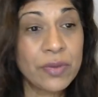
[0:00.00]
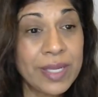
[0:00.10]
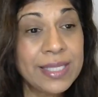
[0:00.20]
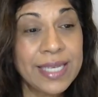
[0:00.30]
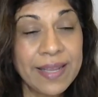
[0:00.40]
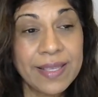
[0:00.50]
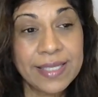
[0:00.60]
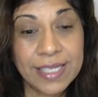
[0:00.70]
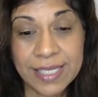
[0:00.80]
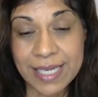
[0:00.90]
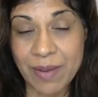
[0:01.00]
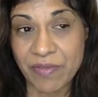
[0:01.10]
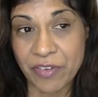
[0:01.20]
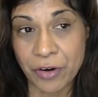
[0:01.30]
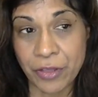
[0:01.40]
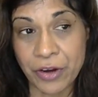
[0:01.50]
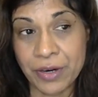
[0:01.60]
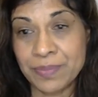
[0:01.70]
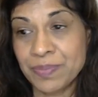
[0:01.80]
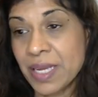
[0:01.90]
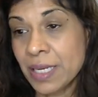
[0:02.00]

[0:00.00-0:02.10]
So let's take this a step further.